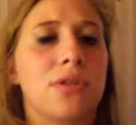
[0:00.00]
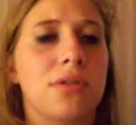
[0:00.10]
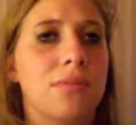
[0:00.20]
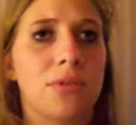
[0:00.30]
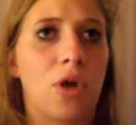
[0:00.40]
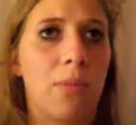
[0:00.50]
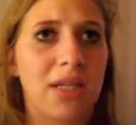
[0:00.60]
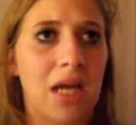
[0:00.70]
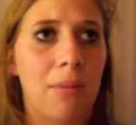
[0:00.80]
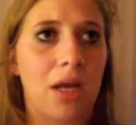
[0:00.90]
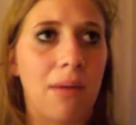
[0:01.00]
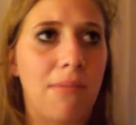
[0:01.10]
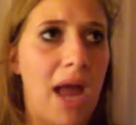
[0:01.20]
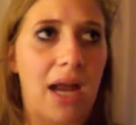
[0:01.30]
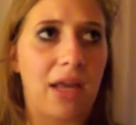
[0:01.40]
And by the time I come
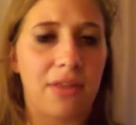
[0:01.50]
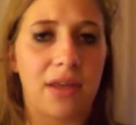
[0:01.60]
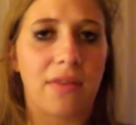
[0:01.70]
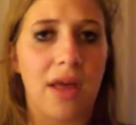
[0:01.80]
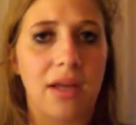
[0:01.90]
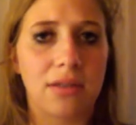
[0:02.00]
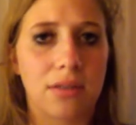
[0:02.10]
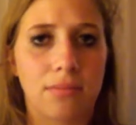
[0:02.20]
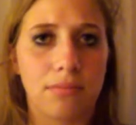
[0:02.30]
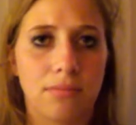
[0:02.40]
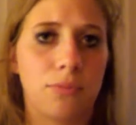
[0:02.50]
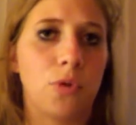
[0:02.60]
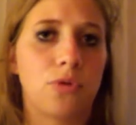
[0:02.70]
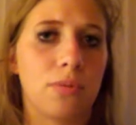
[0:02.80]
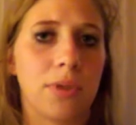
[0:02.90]
back, I think that
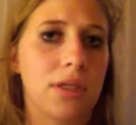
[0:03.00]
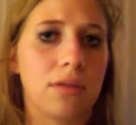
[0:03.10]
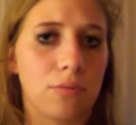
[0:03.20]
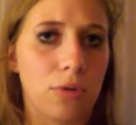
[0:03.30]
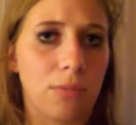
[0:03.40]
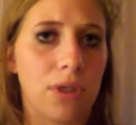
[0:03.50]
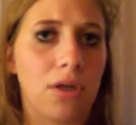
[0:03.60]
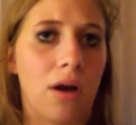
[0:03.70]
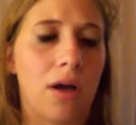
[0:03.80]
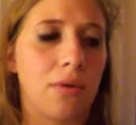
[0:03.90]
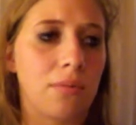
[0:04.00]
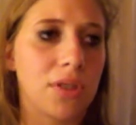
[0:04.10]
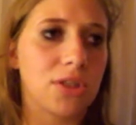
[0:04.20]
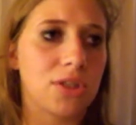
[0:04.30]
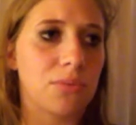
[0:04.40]
Boots will be gone,
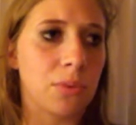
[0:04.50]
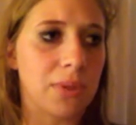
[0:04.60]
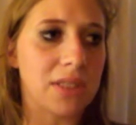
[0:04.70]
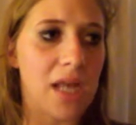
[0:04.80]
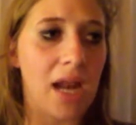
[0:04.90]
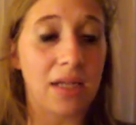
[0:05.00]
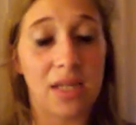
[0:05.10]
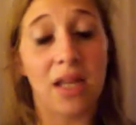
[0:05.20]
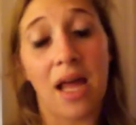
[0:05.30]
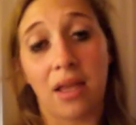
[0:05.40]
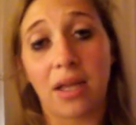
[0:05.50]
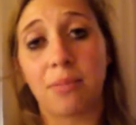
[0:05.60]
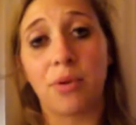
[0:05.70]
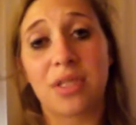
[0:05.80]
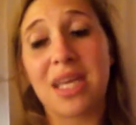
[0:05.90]
which will be sad because I like
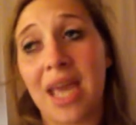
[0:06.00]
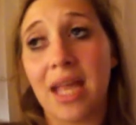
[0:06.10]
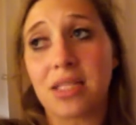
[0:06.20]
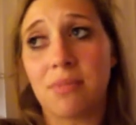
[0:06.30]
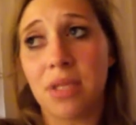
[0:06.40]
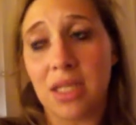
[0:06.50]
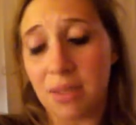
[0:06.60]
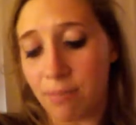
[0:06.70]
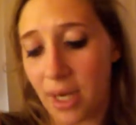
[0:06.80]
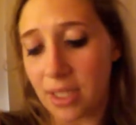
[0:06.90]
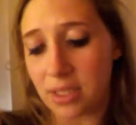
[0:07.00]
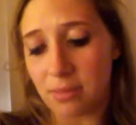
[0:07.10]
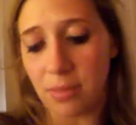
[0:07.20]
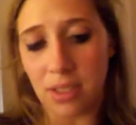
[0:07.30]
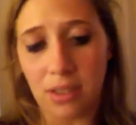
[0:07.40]
Boots. He hates me. He bites
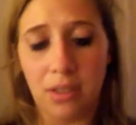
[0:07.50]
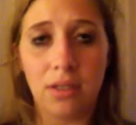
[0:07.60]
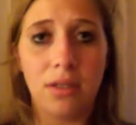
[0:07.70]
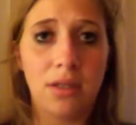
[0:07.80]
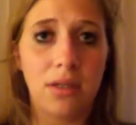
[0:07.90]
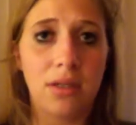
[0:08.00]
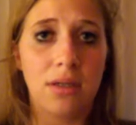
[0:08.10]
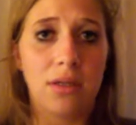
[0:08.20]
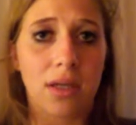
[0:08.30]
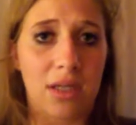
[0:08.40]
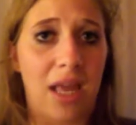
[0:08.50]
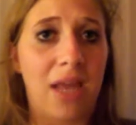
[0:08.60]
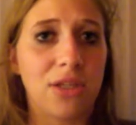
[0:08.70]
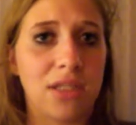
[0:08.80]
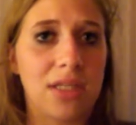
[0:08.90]
me, and because I
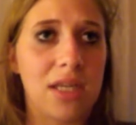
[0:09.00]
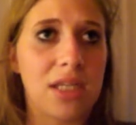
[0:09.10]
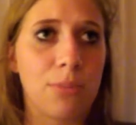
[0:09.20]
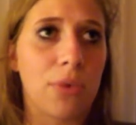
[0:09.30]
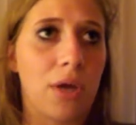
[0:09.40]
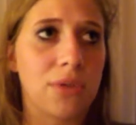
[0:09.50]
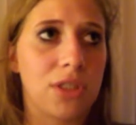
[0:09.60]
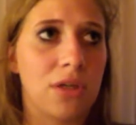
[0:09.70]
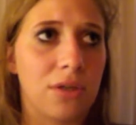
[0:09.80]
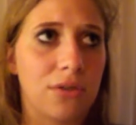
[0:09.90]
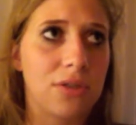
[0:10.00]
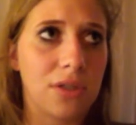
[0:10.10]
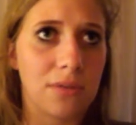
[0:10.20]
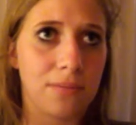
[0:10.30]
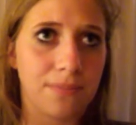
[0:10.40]
used to tease him when I was younger.
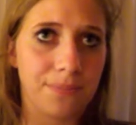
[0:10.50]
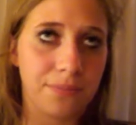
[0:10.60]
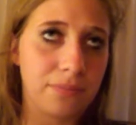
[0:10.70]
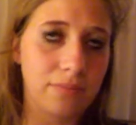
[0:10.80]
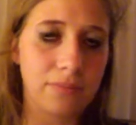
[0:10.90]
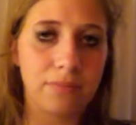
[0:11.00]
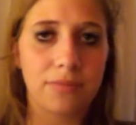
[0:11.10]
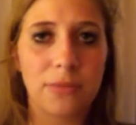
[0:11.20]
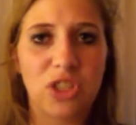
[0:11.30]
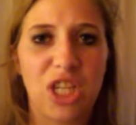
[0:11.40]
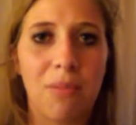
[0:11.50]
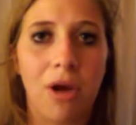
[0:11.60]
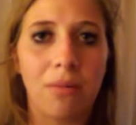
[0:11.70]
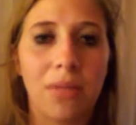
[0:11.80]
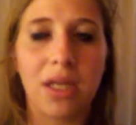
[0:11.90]
So shame
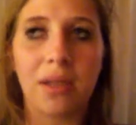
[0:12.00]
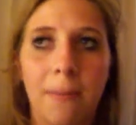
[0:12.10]
on me.